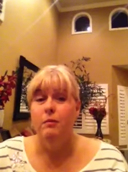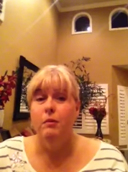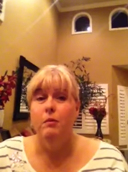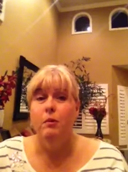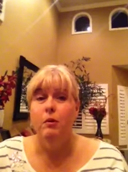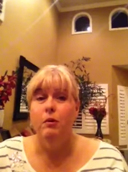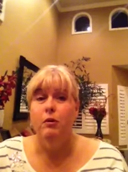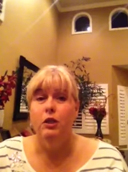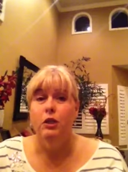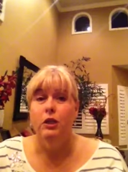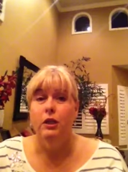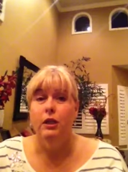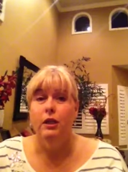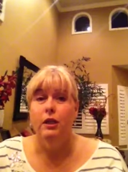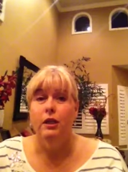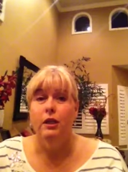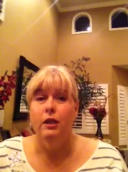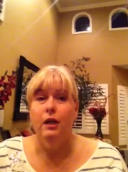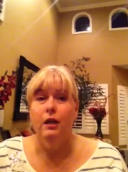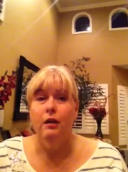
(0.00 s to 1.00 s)

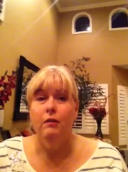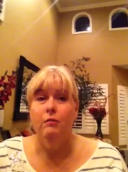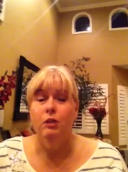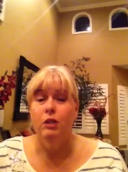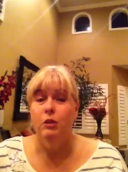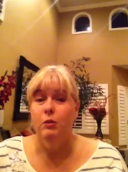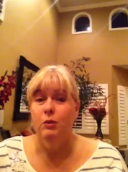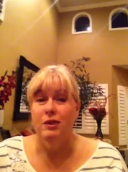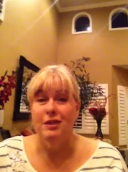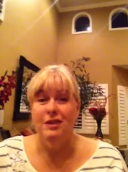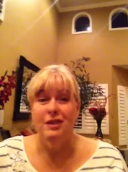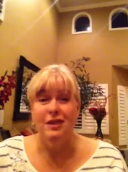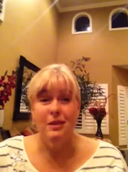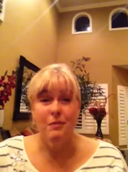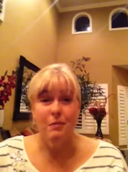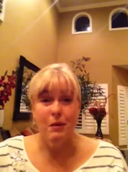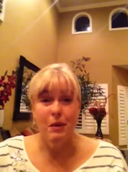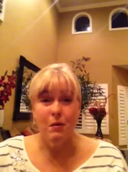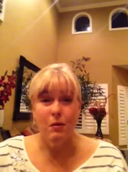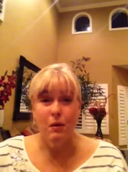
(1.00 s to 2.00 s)
emotion. Um, she wasn't
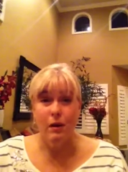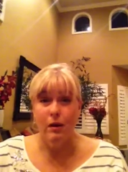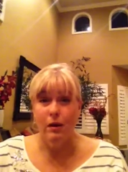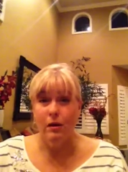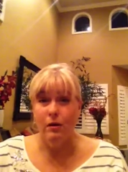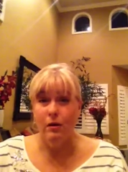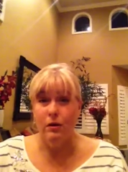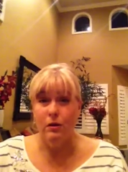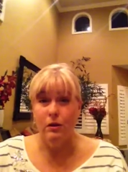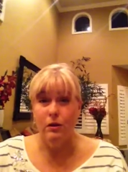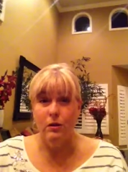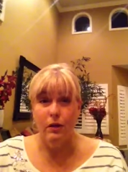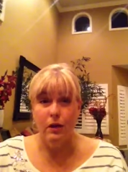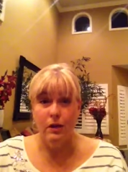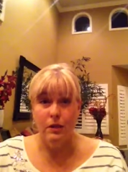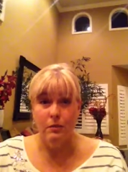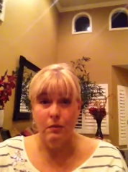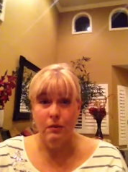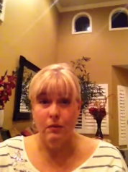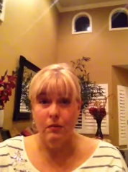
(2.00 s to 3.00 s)
sleeping well the two
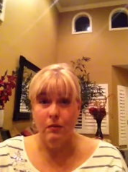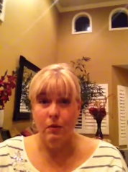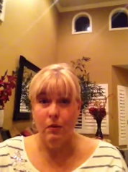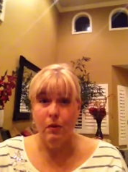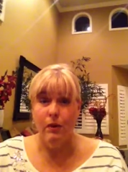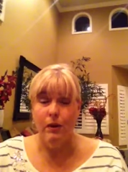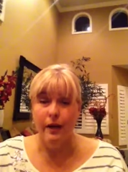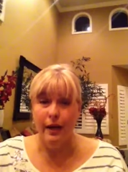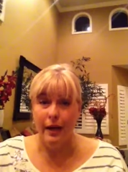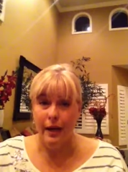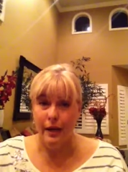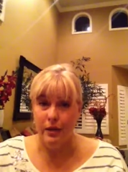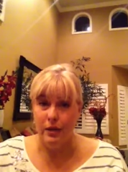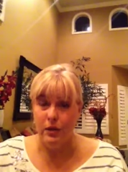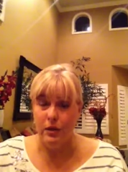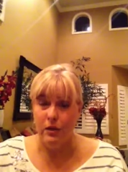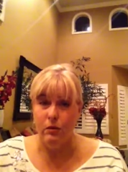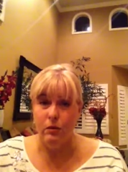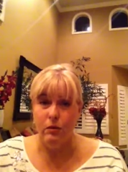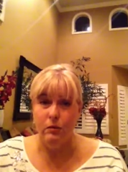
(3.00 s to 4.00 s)
nights before, and it had to
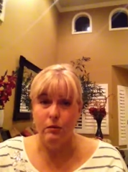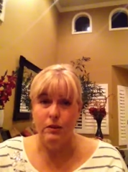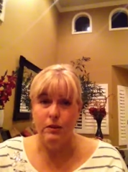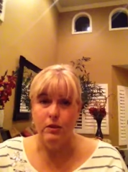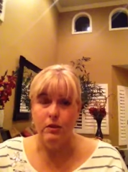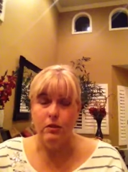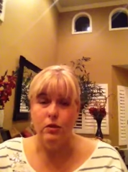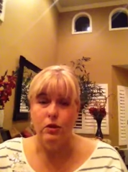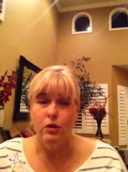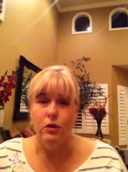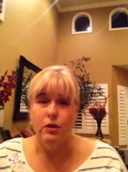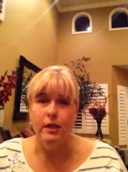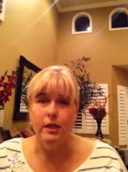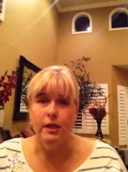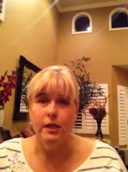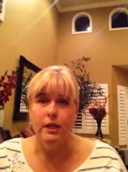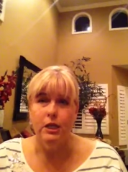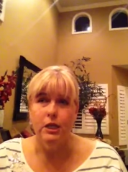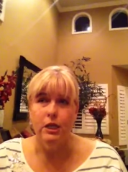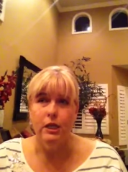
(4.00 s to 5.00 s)
do with my
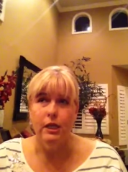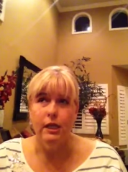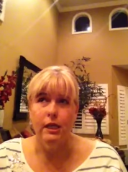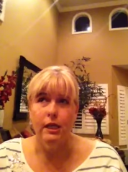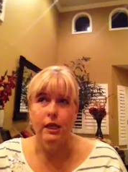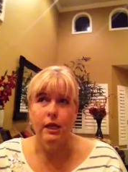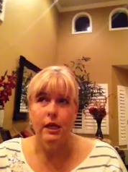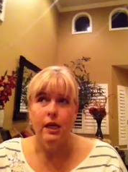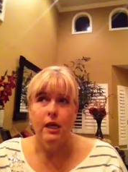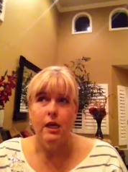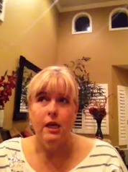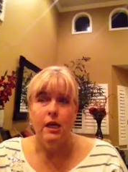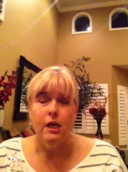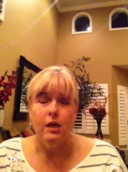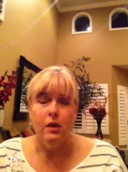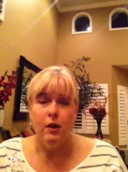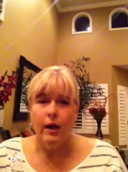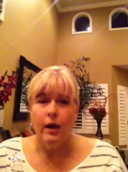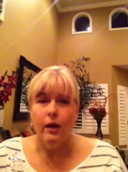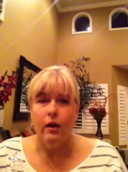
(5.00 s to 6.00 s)
surgery. She,
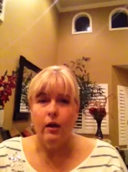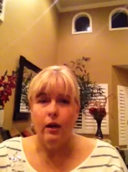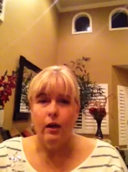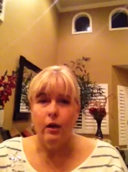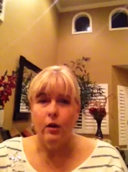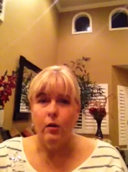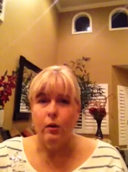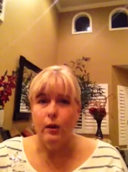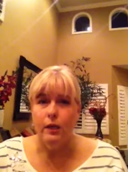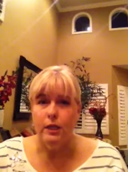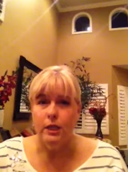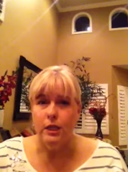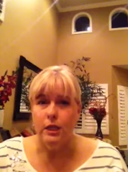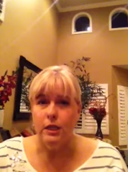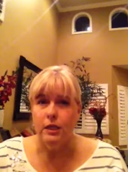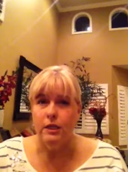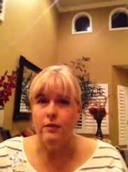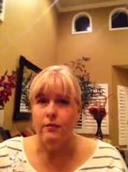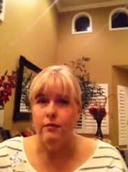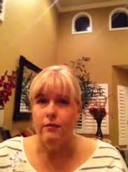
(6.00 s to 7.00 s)
you know, had a lot of
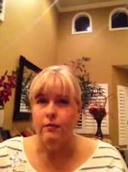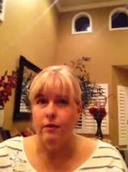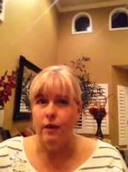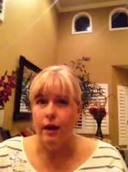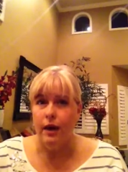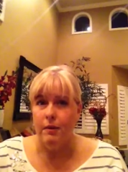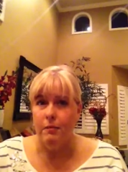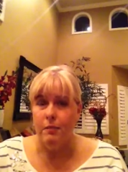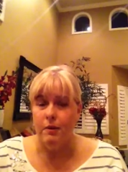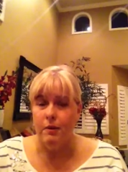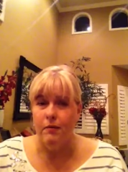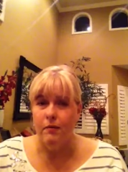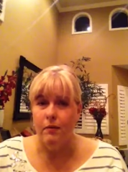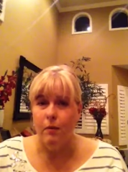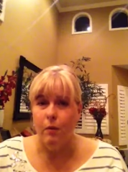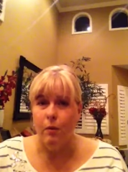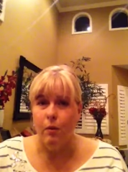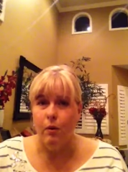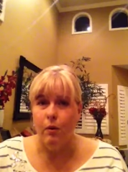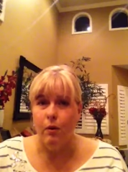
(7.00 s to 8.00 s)
questions the night
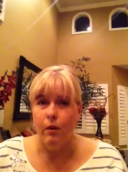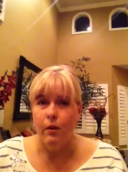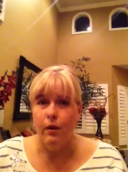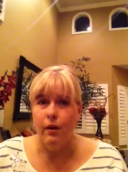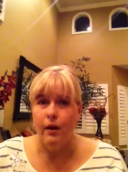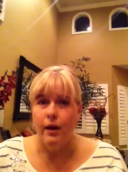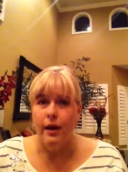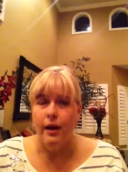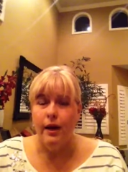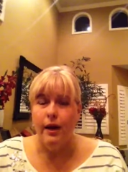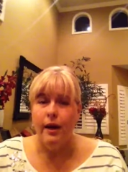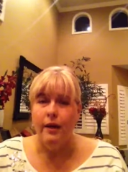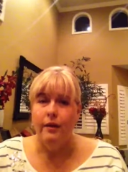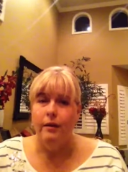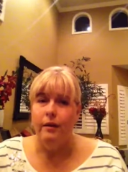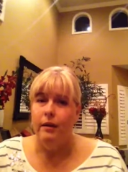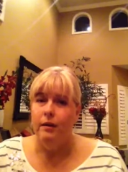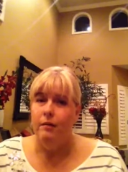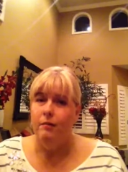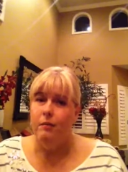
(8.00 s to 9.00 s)
before, and
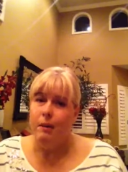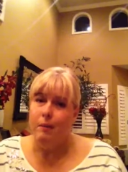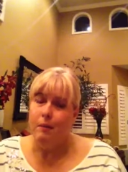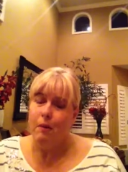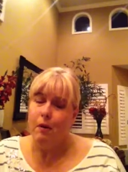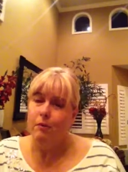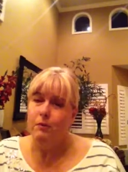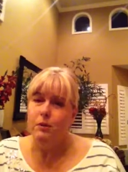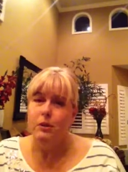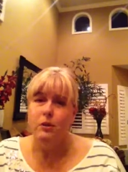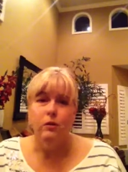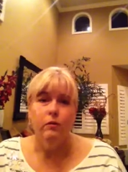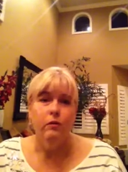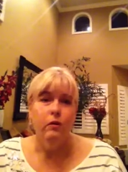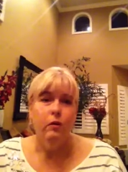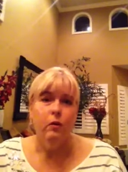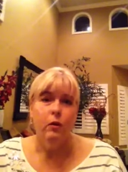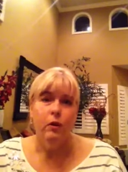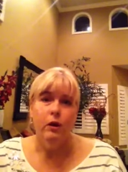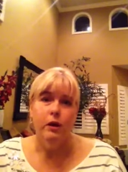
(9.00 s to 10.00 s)
then my mom too, of
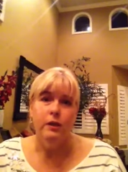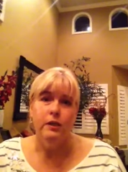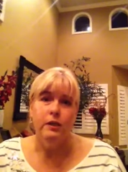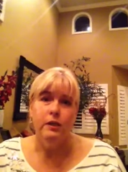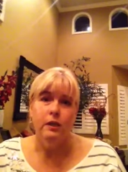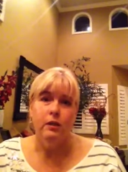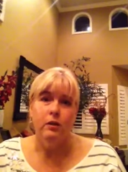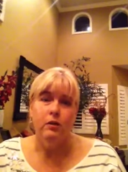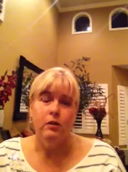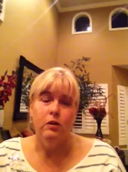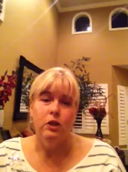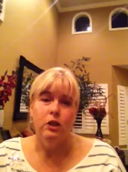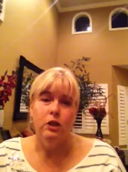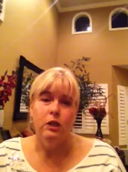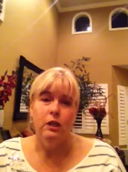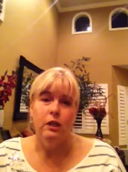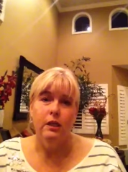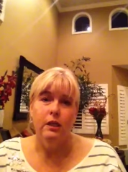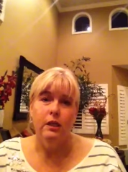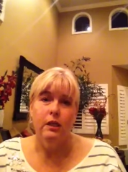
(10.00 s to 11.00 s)
course. You know,
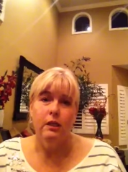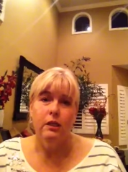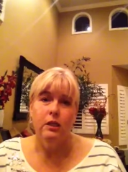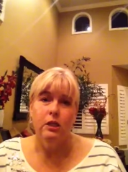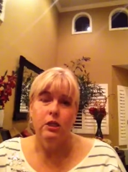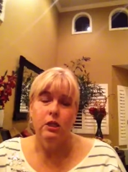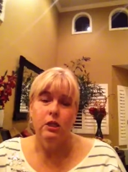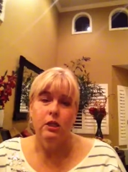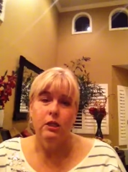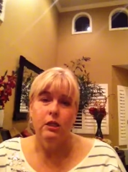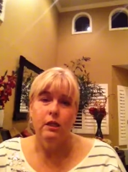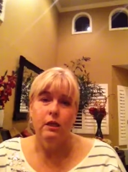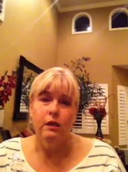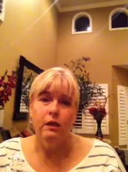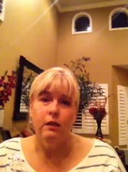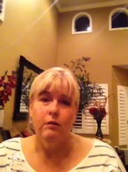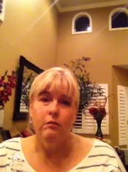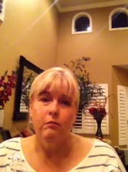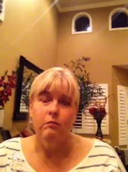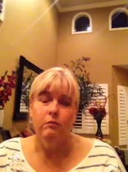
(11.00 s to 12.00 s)
she she
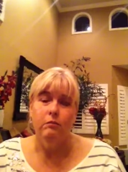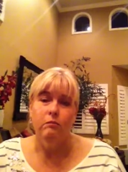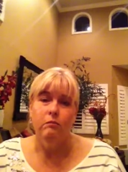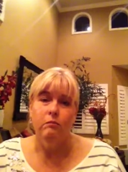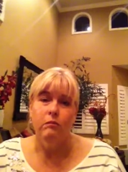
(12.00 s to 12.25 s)
um,